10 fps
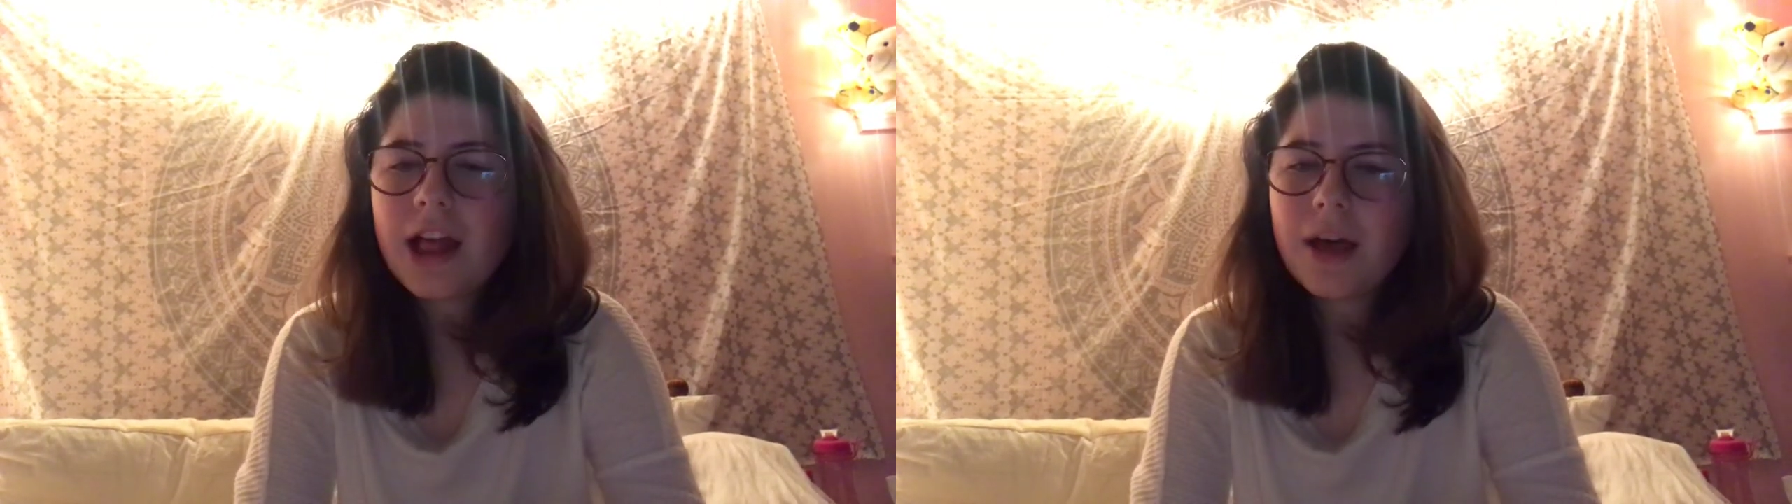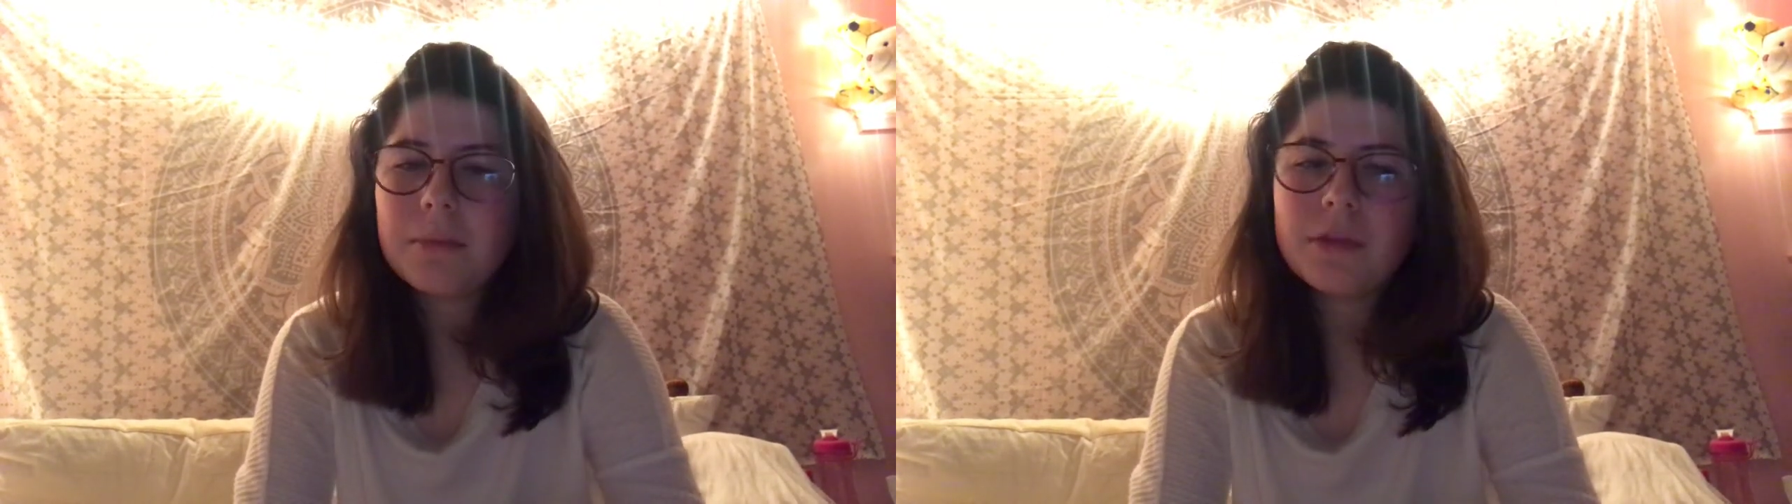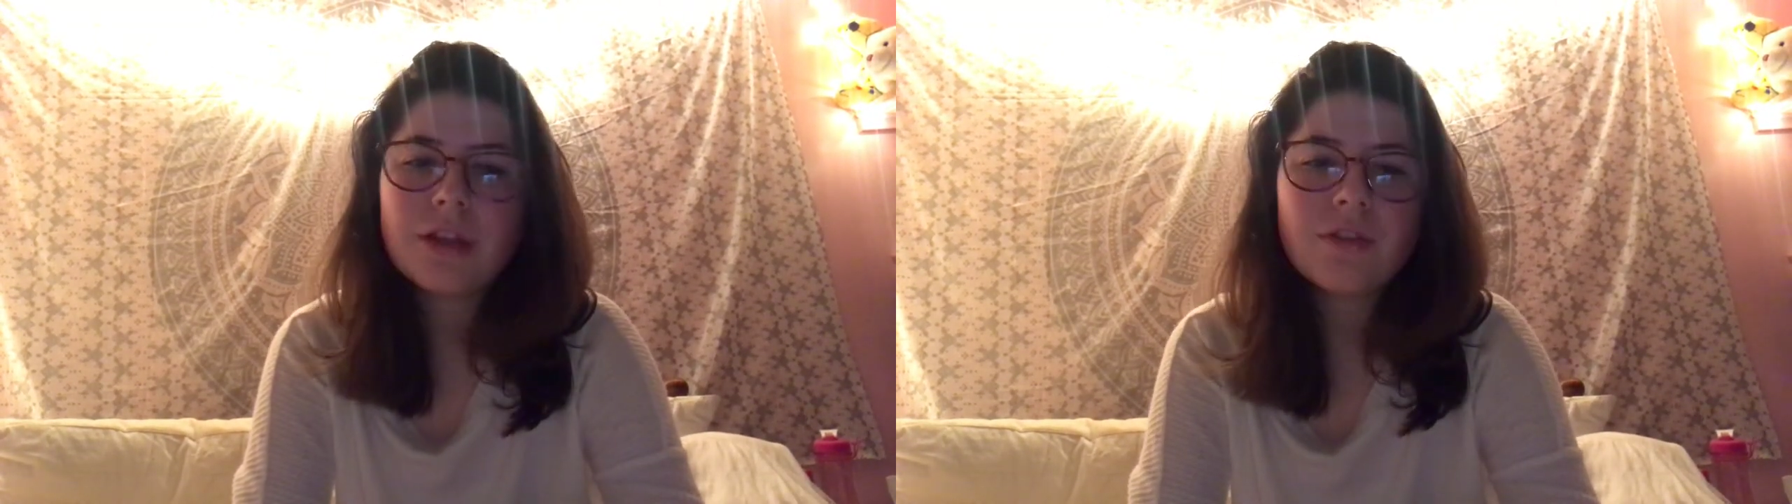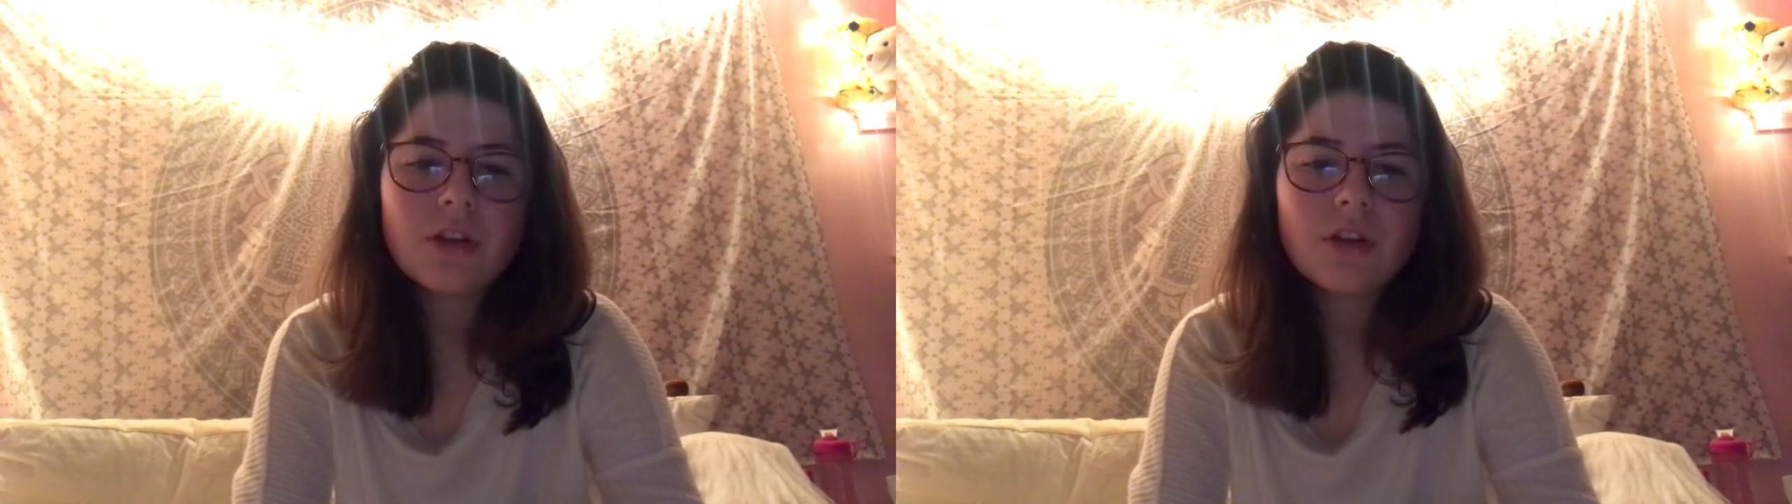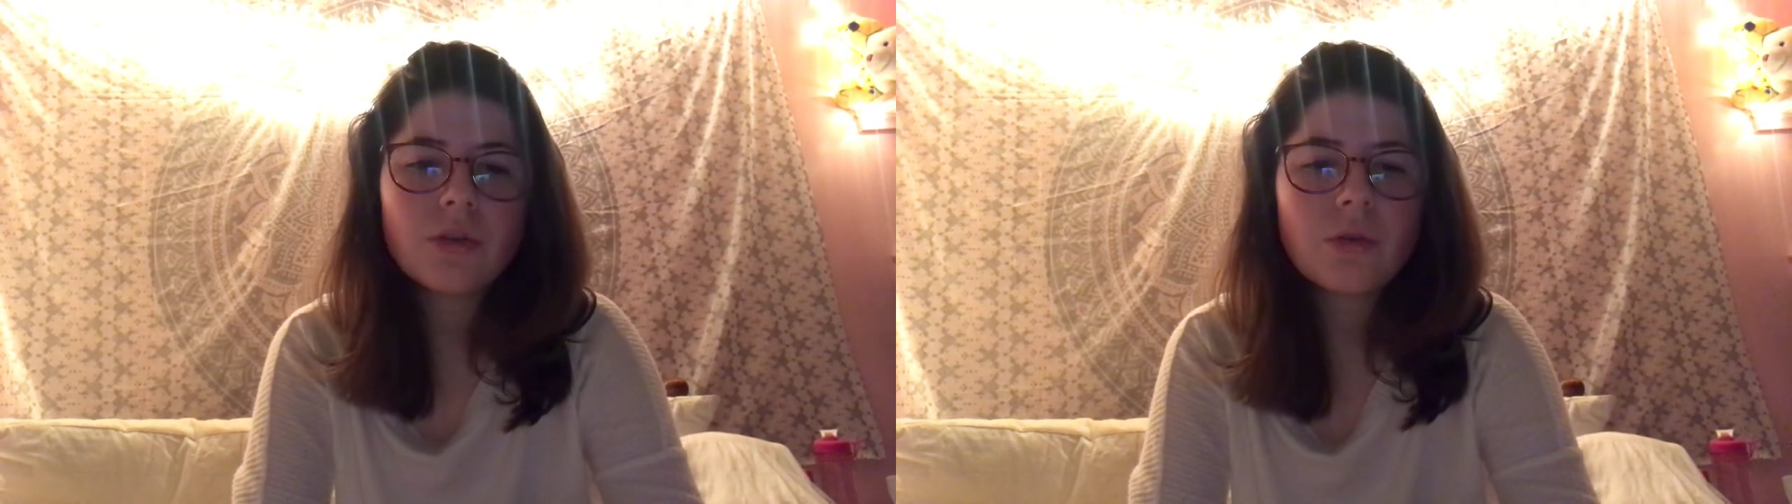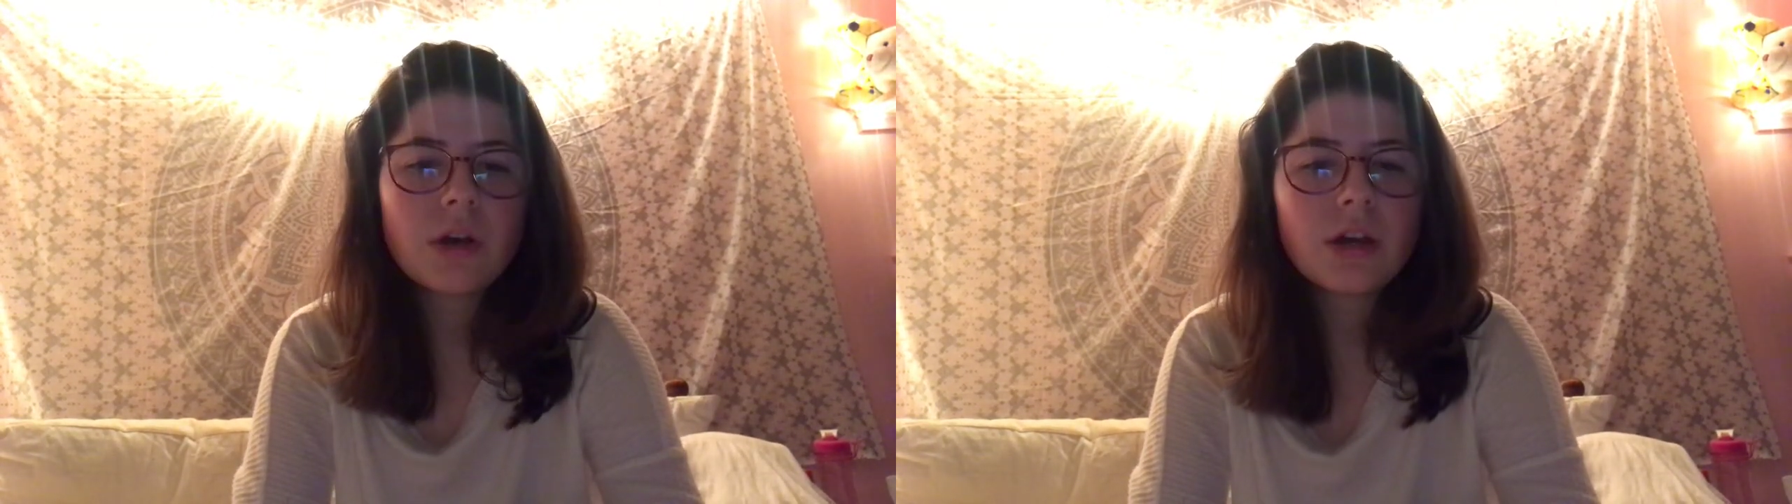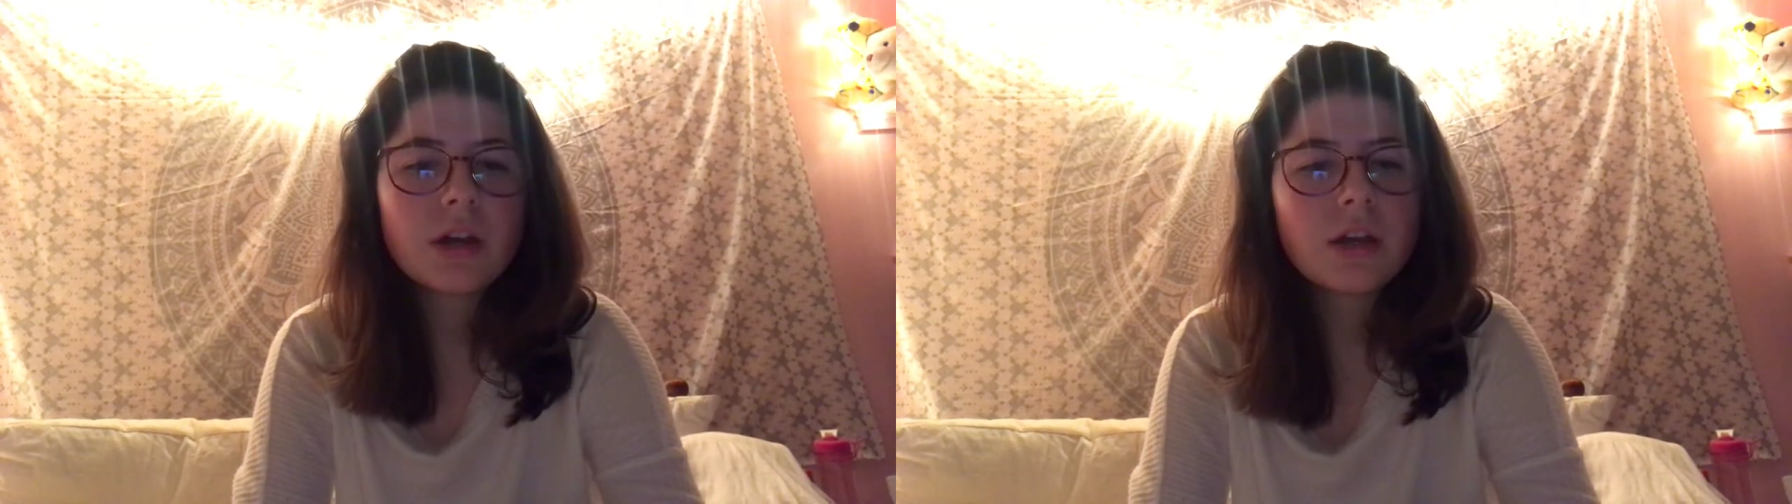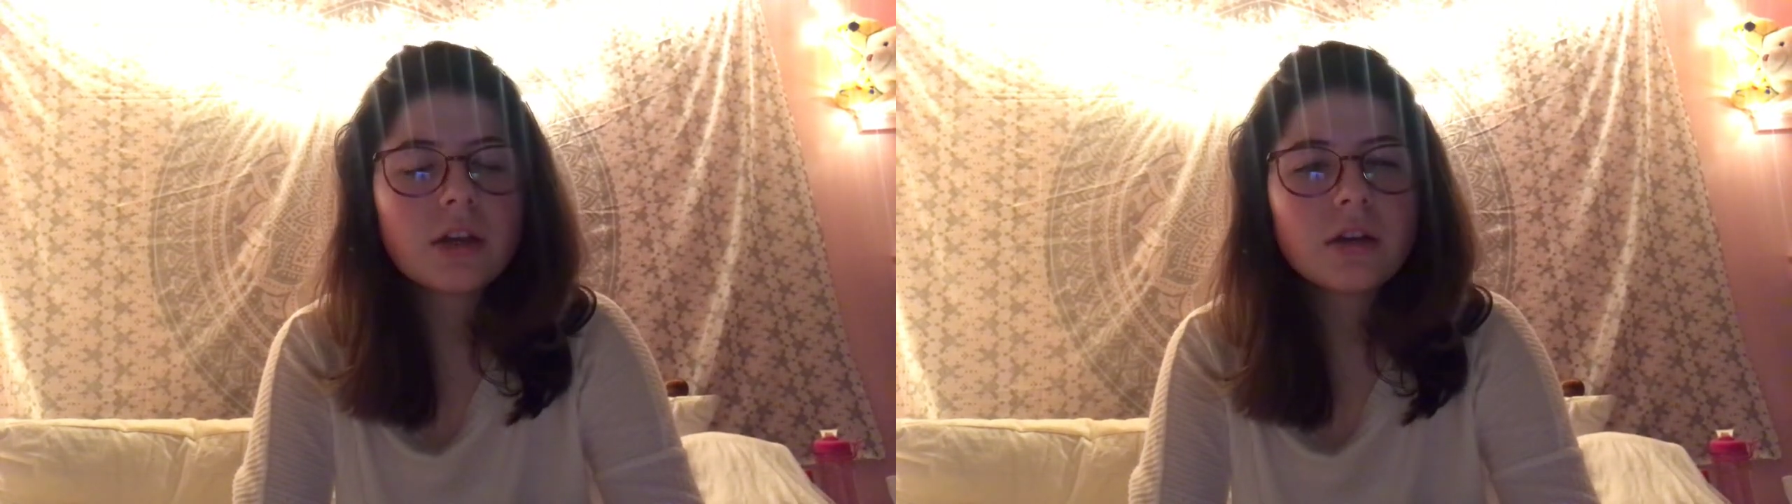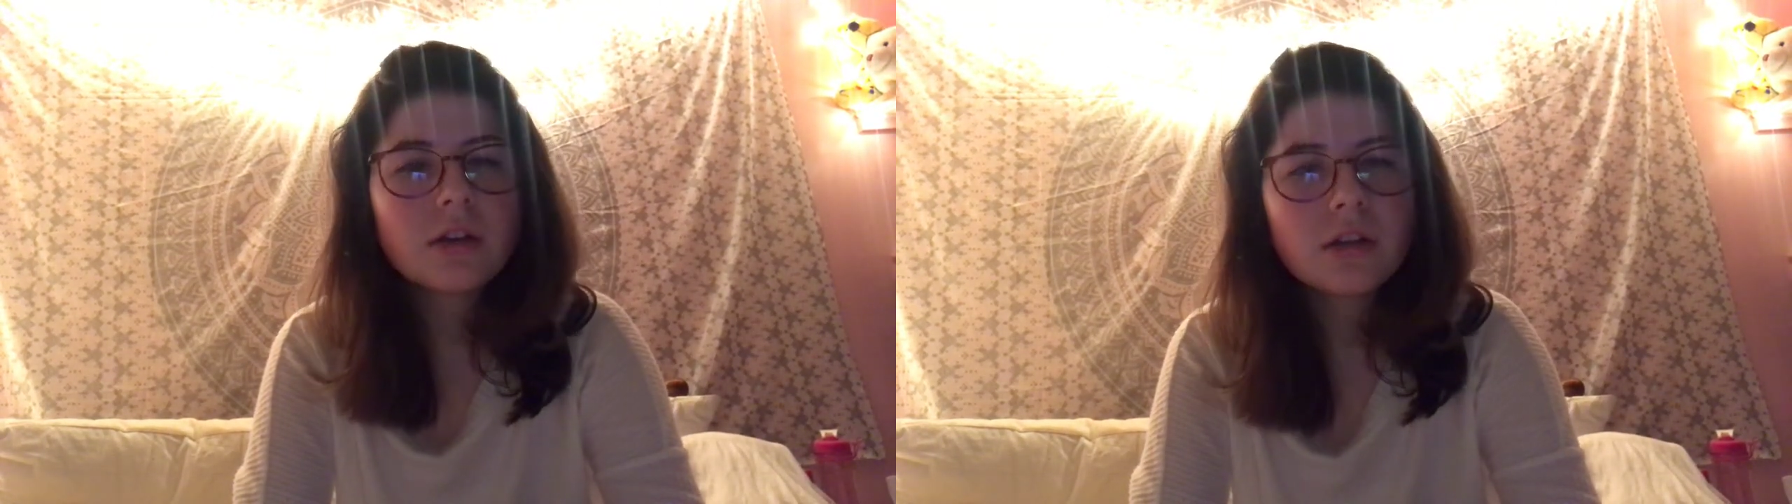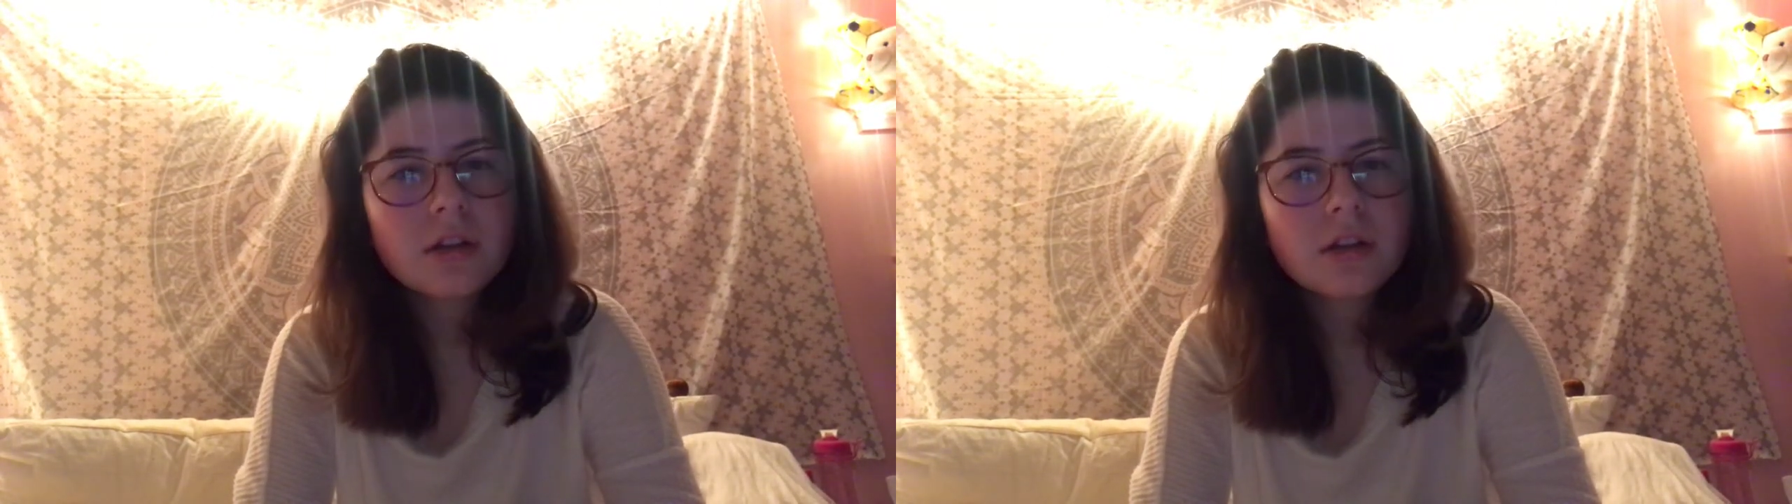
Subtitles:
I'm living on a wire.